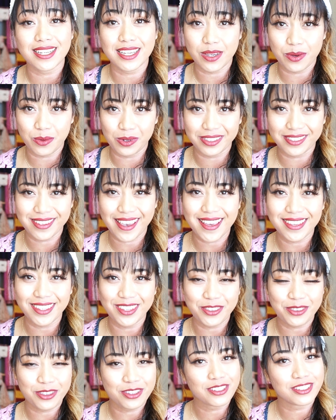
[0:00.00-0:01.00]
it will take
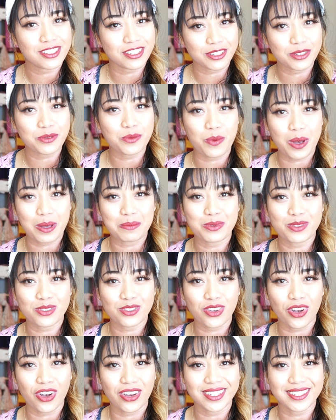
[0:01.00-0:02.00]
you to their
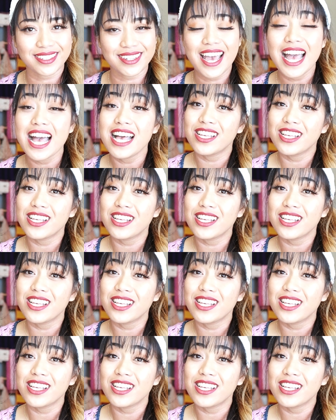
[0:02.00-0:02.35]
website.